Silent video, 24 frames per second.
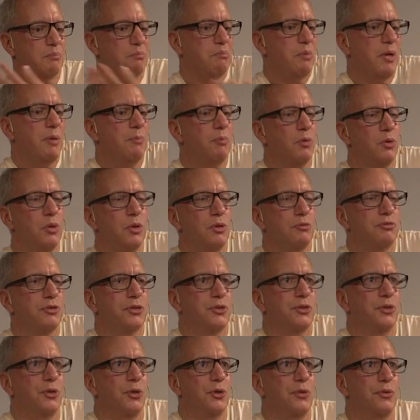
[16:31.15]
People love
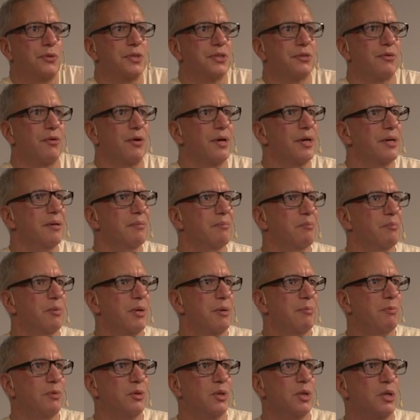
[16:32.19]
stories, right?
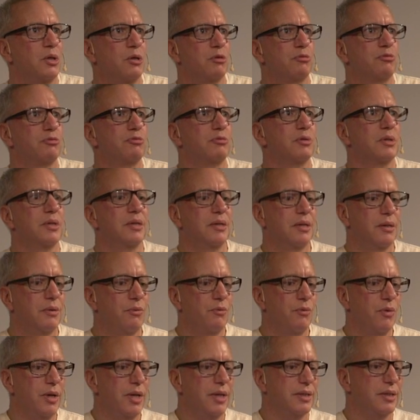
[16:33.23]
People love,
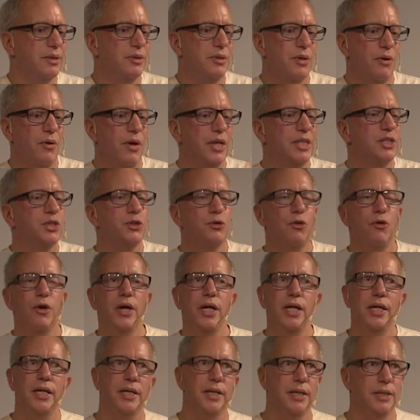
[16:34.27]
they're
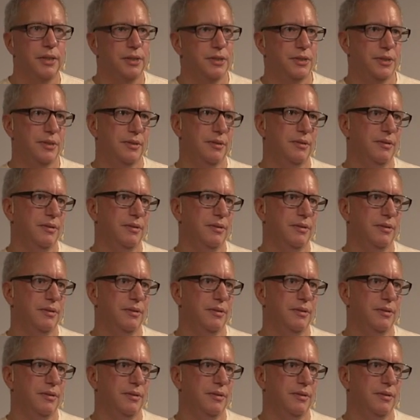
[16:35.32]
intrigued.